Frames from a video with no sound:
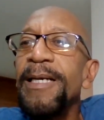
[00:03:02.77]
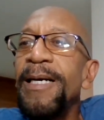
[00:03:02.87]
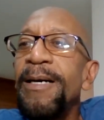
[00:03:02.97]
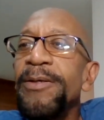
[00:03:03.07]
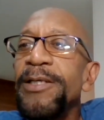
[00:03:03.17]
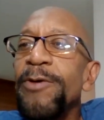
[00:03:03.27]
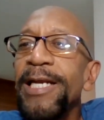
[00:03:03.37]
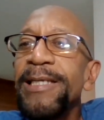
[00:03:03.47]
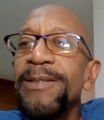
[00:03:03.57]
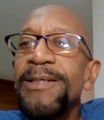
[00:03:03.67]
Or are you
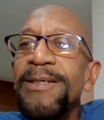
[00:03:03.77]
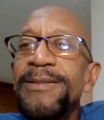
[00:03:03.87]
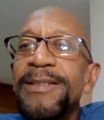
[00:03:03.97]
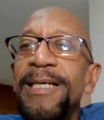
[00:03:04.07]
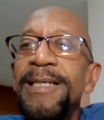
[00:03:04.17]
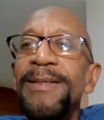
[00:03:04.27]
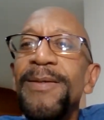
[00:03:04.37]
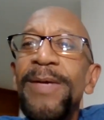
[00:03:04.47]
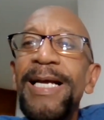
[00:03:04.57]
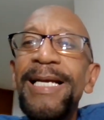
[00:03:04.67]
trying to kill Carlton?
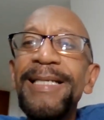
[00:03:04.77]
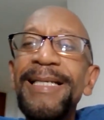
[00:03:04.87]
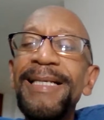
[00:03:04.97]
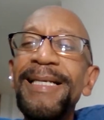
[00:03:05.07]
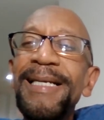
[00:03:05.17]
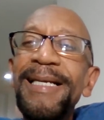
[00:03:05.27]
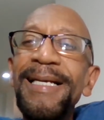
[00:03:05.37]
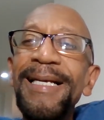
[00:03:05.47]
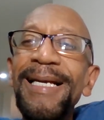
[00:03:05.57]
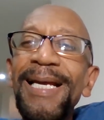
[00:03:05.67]
Man,
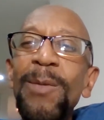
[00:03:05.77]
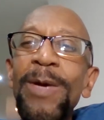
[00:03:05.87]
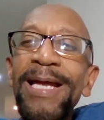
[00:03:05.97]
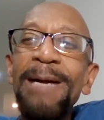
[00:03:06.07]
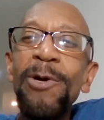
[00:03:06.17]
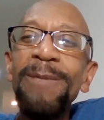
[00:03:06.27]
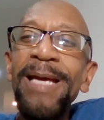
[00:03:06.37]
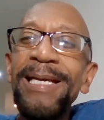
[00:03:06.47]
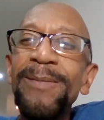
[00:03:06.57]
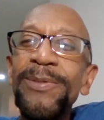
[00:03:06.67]
hey, man, I'm going to
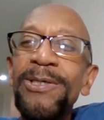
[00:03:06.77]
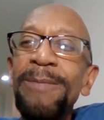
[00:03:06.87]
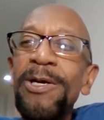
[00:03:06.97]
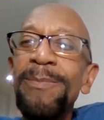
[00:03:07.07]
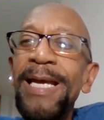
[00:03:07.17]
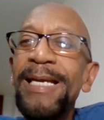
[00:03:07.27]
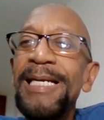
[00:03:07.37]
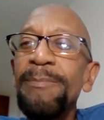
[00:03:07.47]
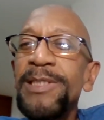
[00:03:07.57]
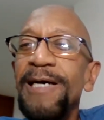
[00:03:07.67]
make it, bro. I'm going to make it.
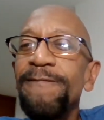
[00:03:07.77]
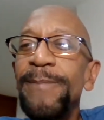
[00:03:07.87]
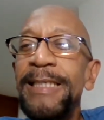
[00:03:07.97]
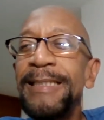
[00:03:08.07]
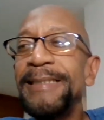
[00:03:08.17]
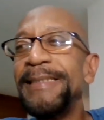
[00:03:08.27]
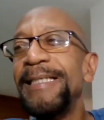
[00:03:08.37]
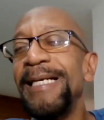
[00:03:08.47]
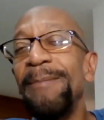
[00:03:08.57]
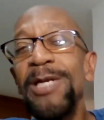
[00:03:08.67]
I'm tough, man.
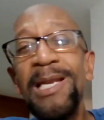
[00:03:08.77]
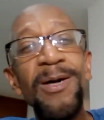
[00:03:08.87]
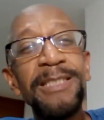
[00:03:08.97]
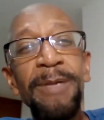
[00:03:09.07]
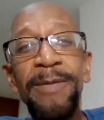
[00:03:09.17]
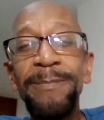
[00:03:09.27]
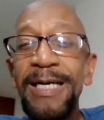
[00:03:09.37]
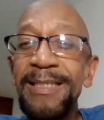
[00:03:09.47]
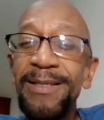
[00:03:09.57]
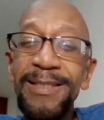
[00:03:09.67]
But I lost probably
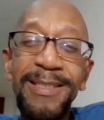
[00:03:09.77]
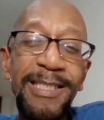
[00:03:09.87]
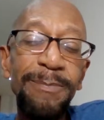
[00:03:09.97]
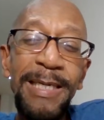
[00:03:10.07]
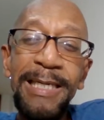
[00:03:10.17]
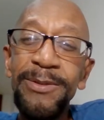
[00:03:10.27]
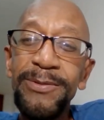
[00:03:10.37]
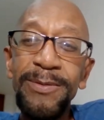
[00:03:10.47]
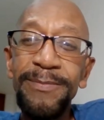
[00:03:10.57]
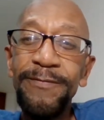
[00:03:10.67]
about another 6 pounds
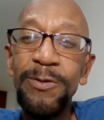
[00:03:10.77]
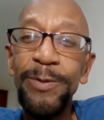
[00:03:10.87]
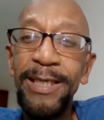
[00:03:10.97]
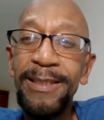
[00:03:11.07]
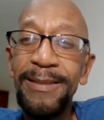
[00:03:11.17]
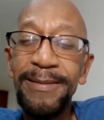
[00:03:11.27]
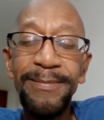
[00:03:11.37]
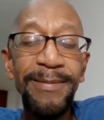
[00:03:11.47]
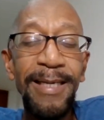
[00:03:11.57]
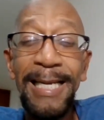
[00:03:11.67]
for the week.
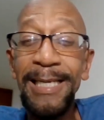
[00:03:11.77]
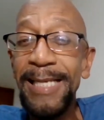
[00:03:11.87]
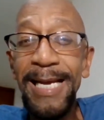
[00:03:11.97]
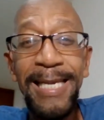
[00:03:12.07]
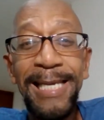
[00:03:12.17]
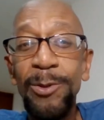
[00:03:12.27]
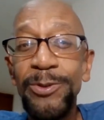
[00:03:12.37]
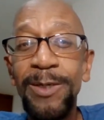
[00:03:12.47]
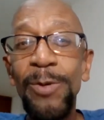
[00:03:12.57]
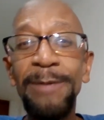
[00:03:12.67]
And I can't lose
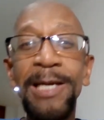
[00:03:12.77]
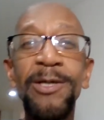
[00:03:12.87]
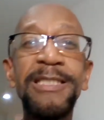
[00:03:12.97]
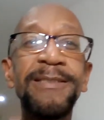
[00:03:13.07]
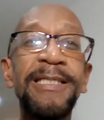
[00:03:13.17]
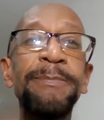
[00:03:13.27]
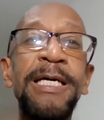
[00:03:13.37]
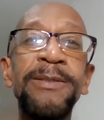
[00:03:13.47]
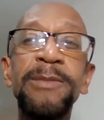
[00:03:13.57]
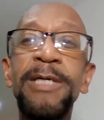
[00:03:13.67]
any weight. I lost that 6
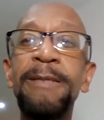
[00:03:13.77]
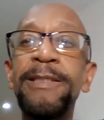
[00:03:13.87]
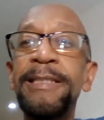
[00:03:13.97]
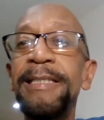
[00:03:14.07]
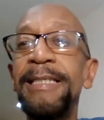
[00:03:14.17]
pounds probably.